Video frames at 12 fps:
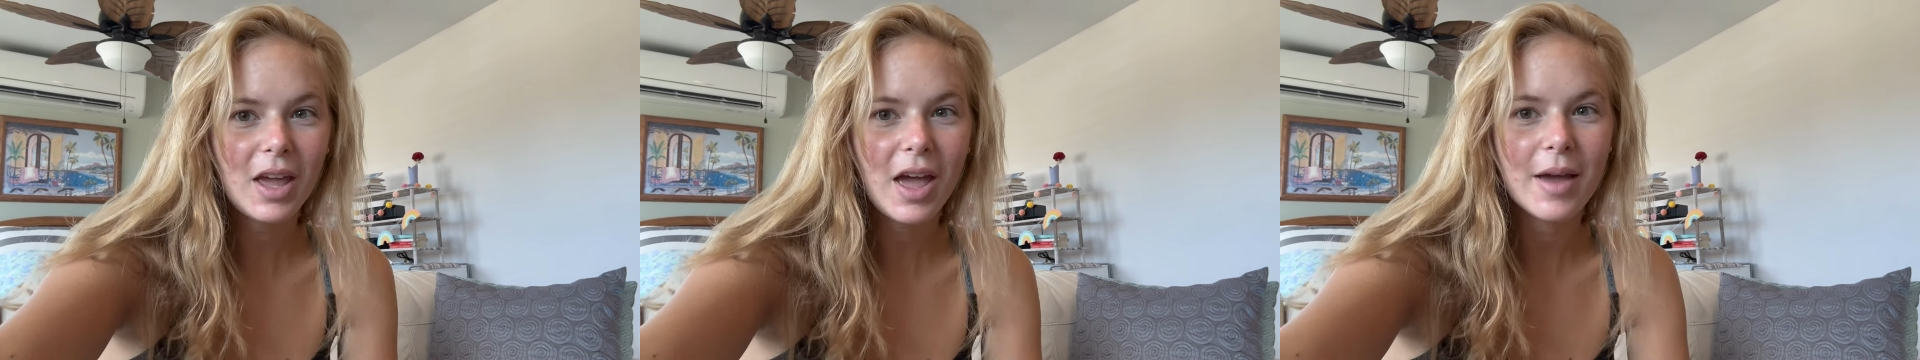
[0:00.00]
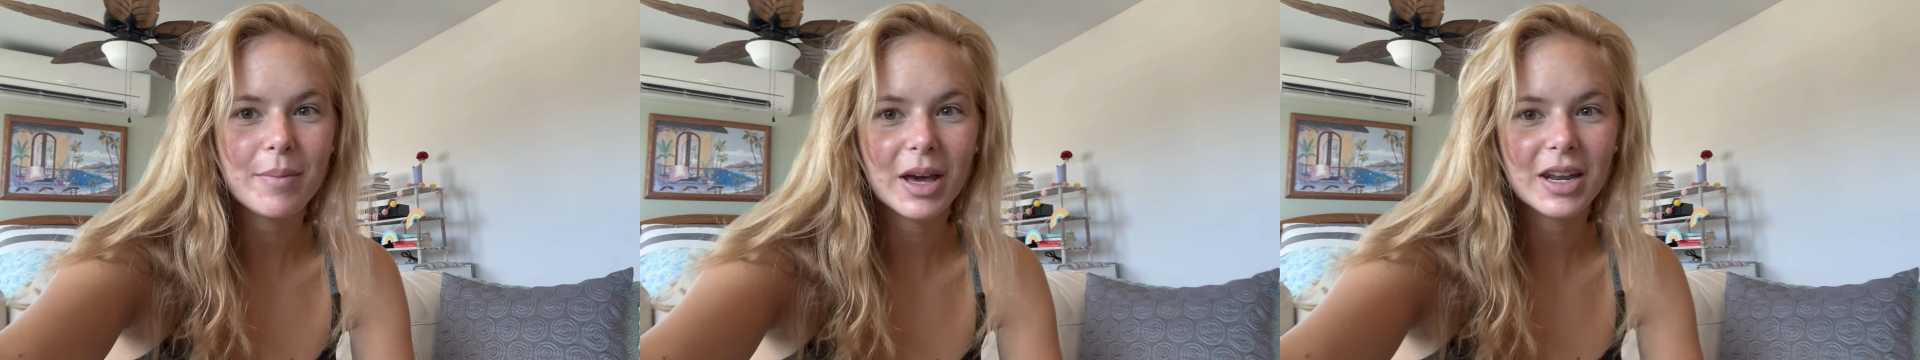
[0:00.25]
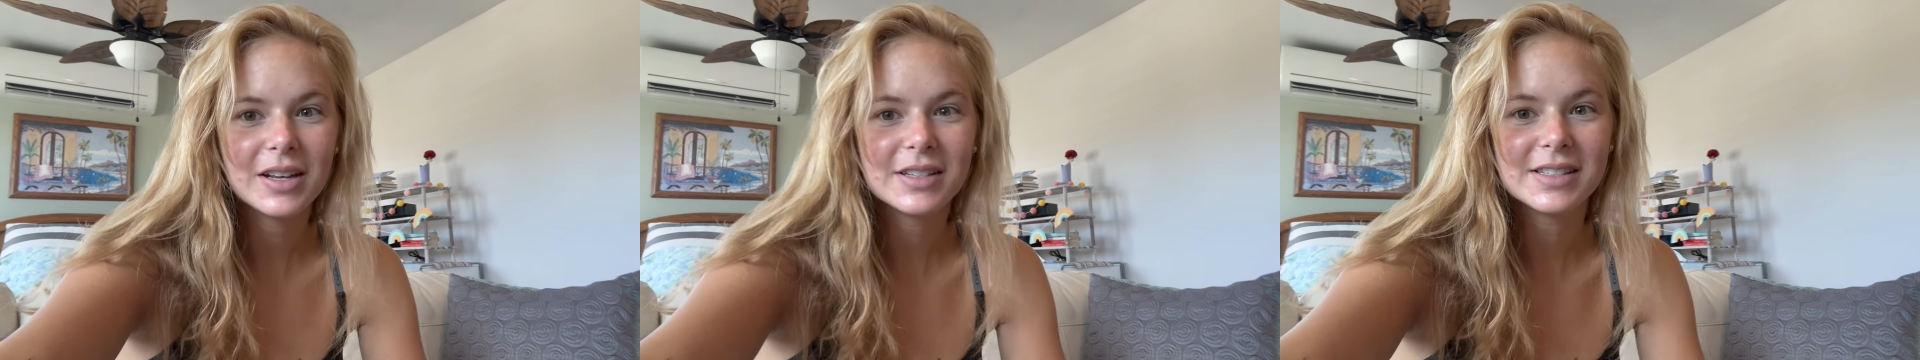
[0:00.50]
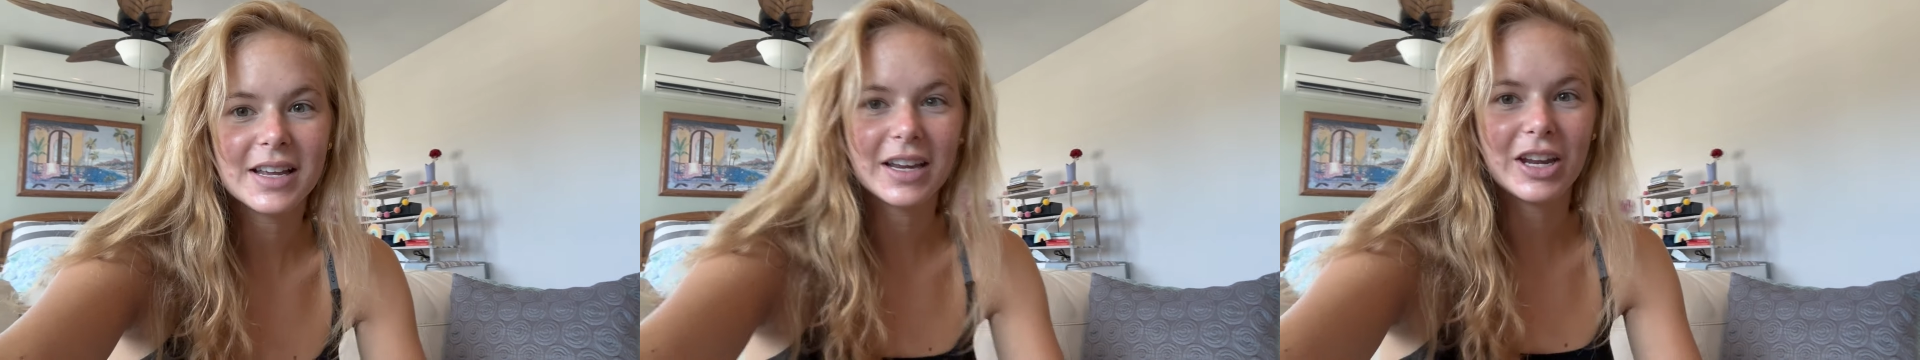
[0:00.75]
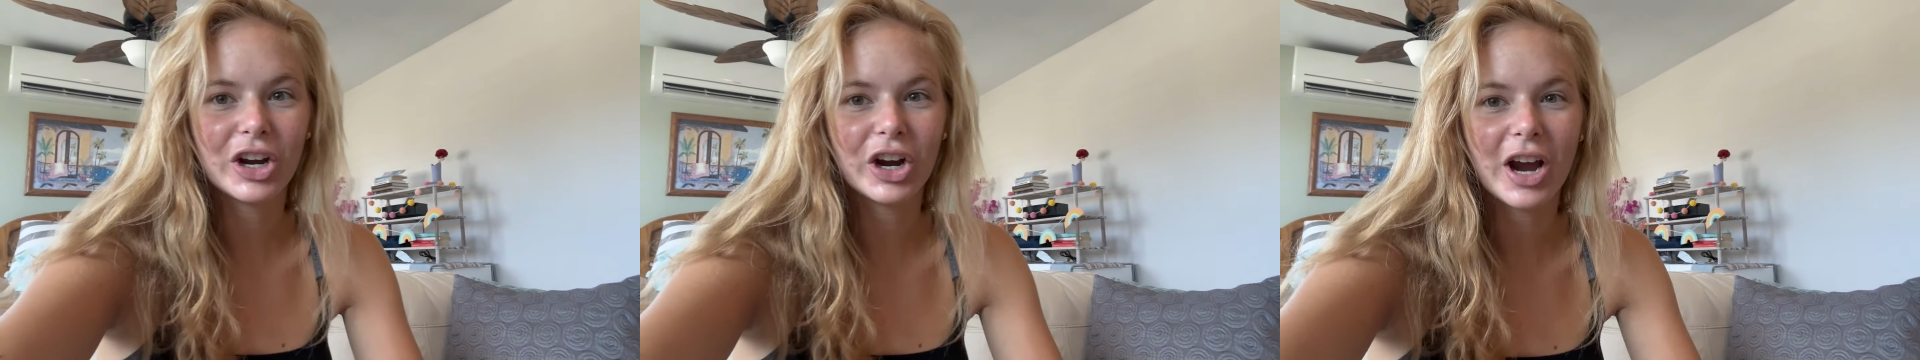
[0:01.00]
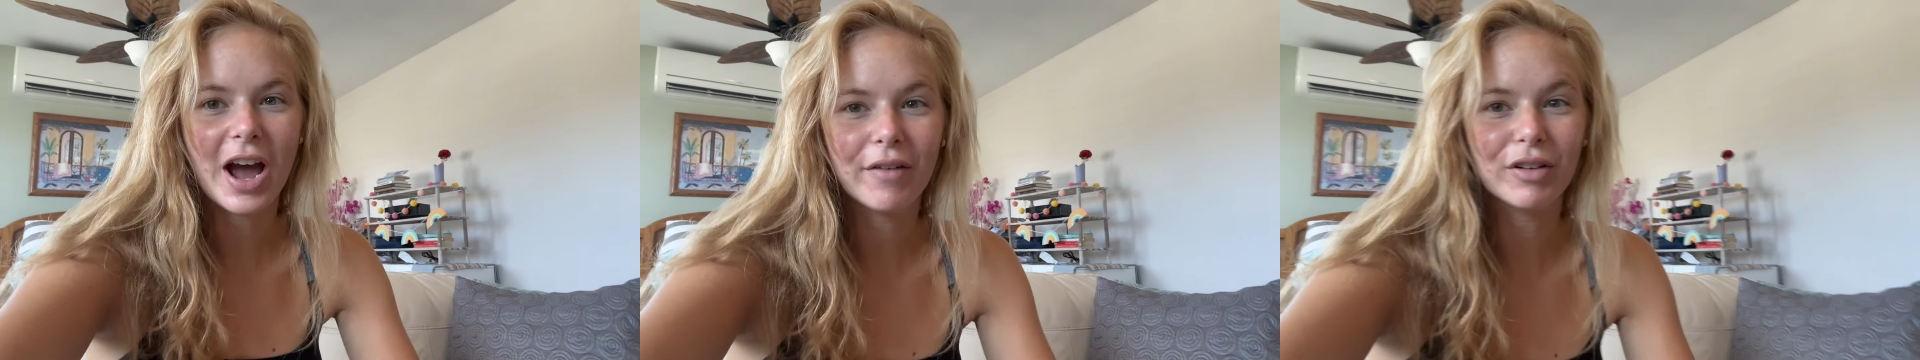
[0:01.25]
I'm gonna sit
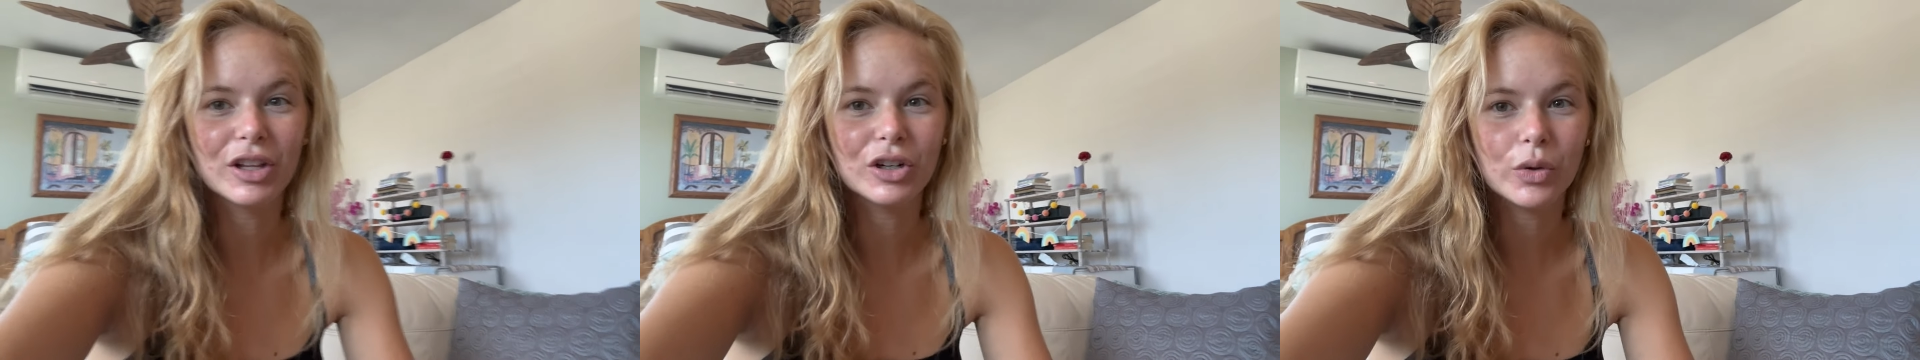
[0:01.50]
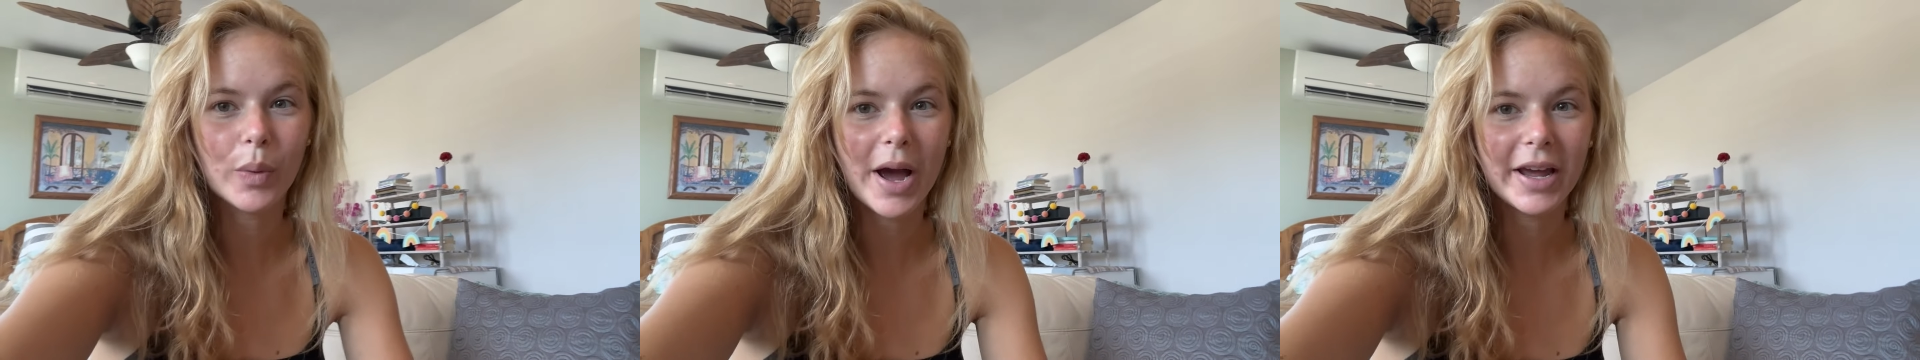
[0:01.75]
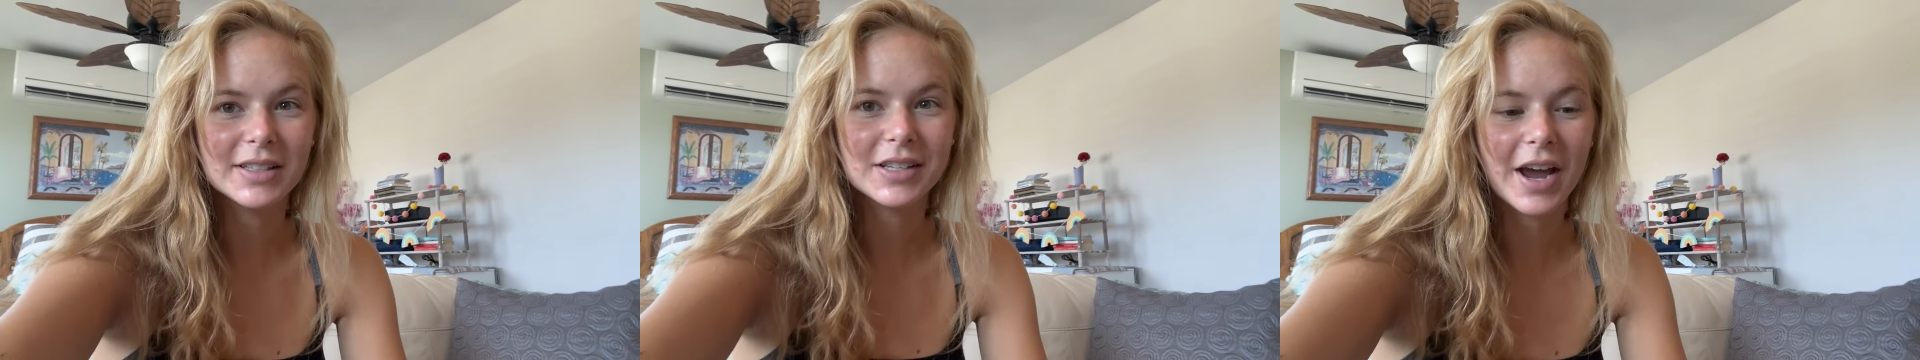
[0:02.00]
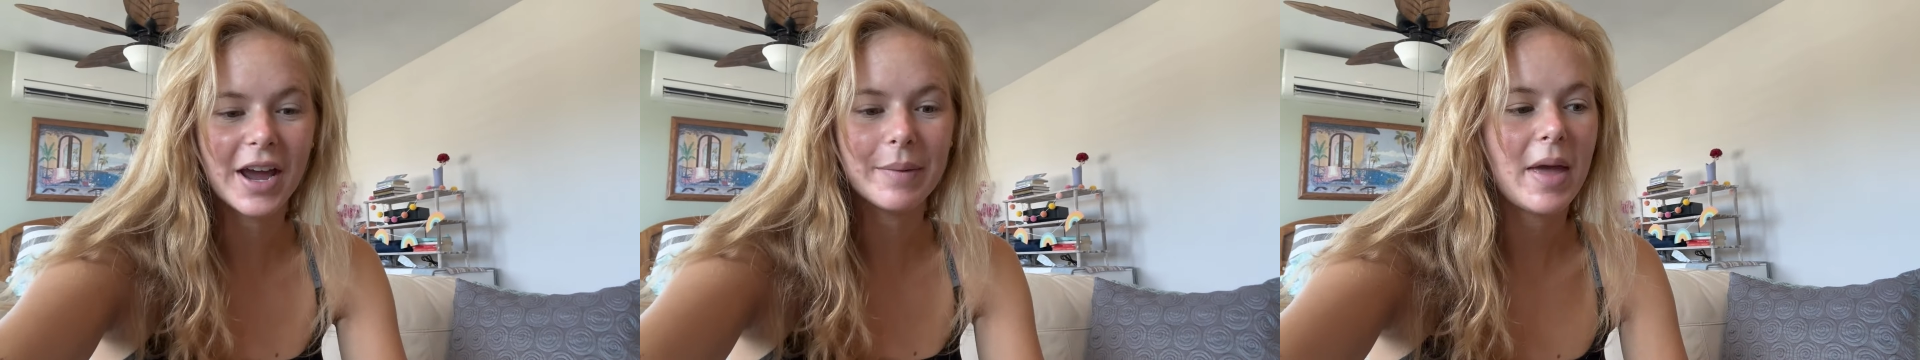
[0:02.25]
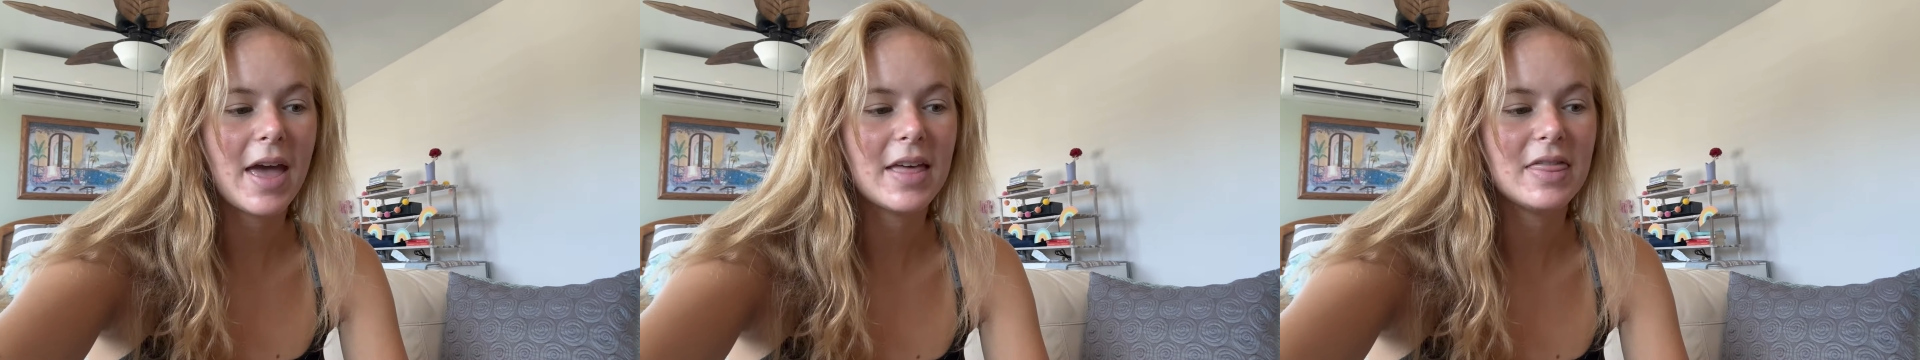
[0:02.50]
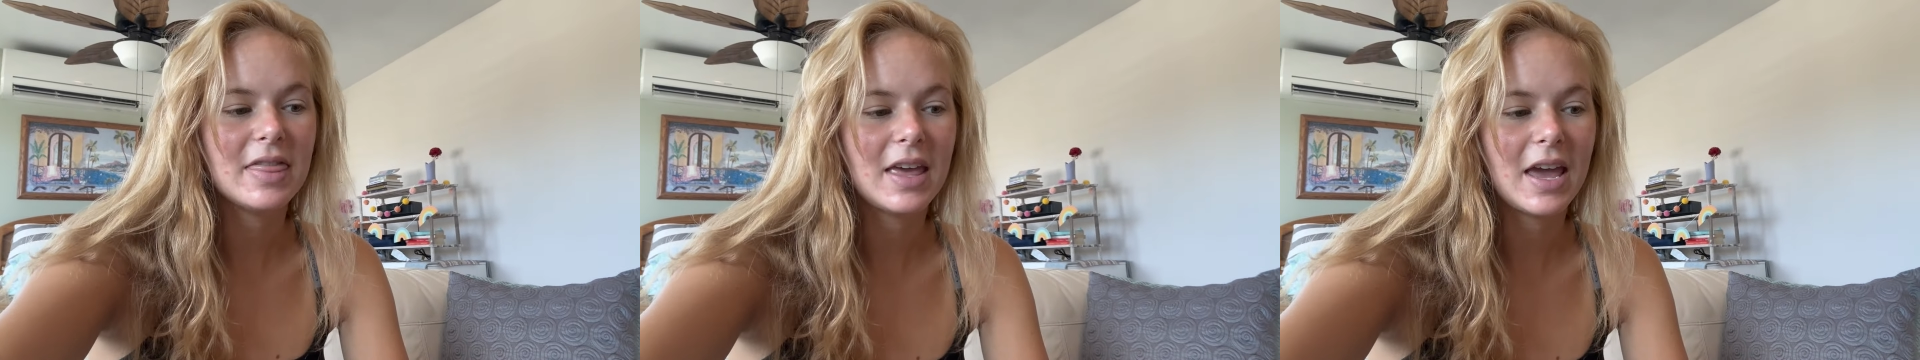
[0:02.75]
here, have a little quiet time,
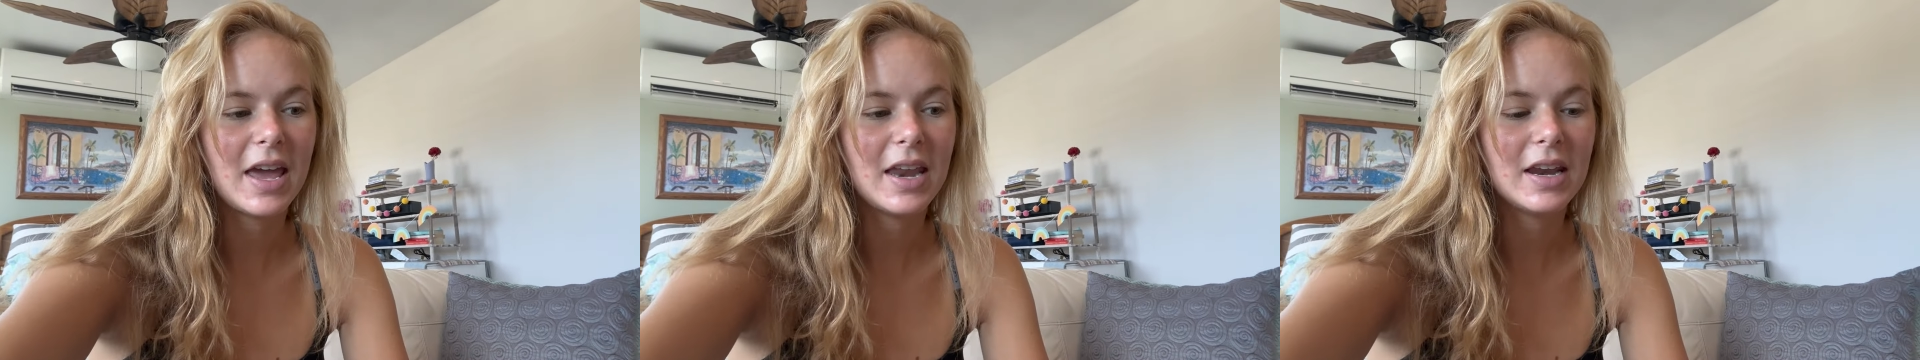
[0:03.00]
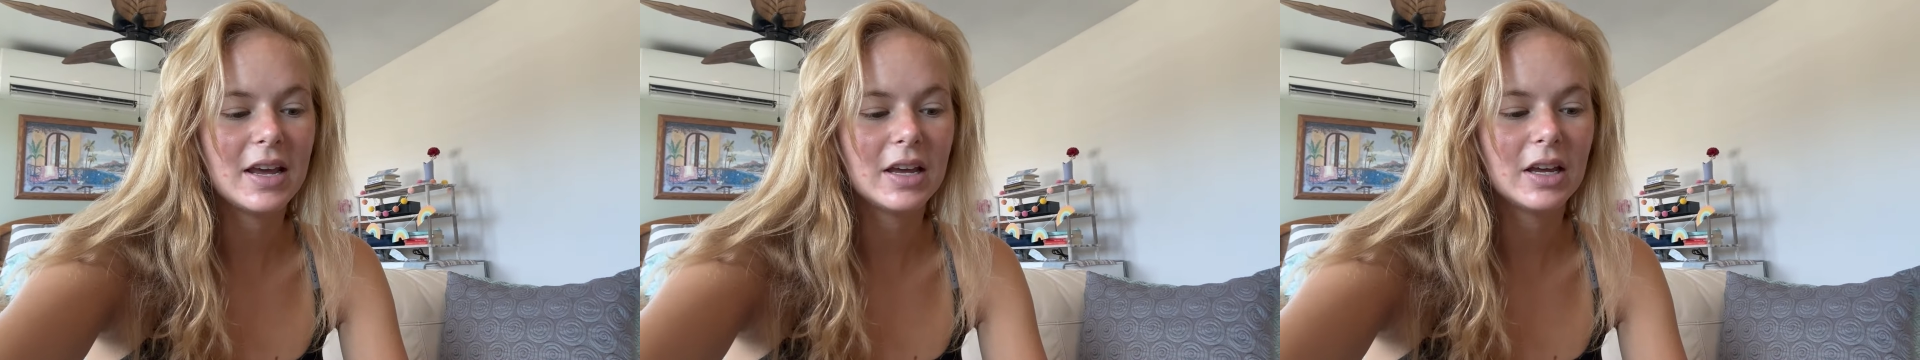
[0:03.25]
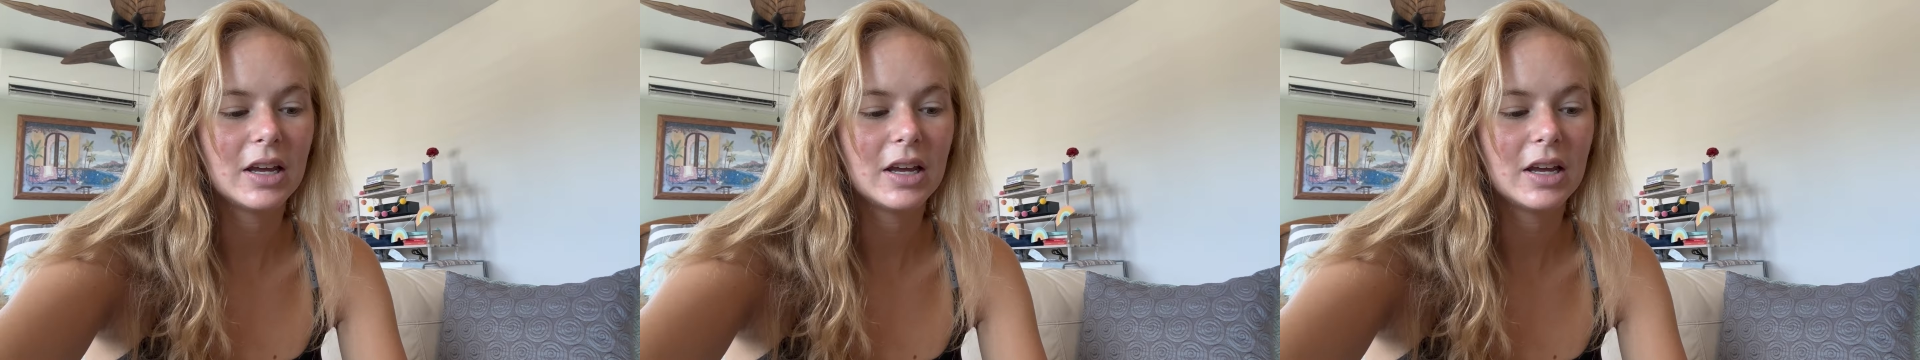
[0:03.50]
and then